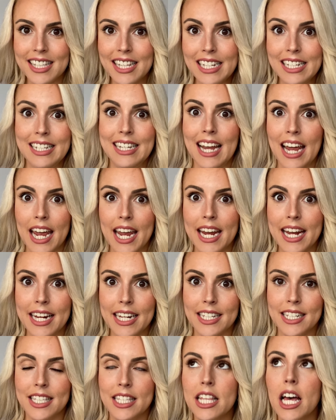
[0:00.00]
the
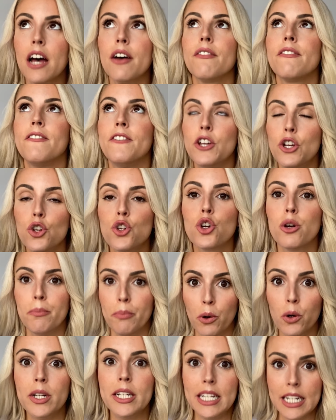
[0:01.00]
dates, that future
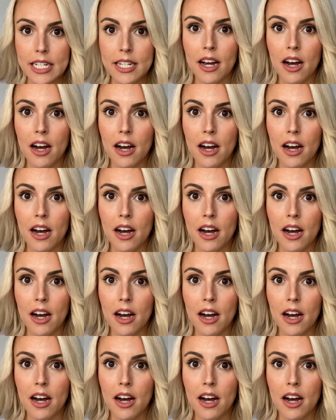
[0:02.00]
point in